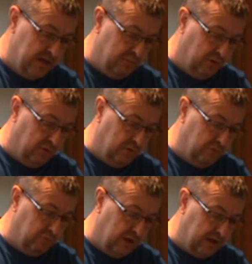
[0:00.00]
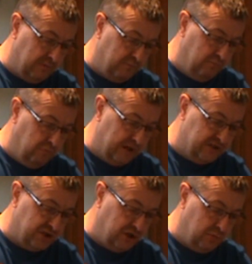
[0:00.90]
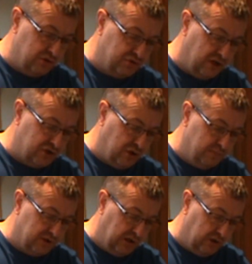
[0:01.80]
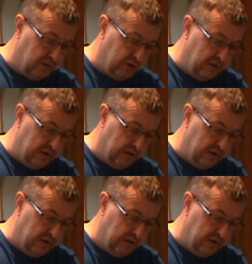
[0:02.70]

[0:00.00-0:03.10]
But when too much stress comes along,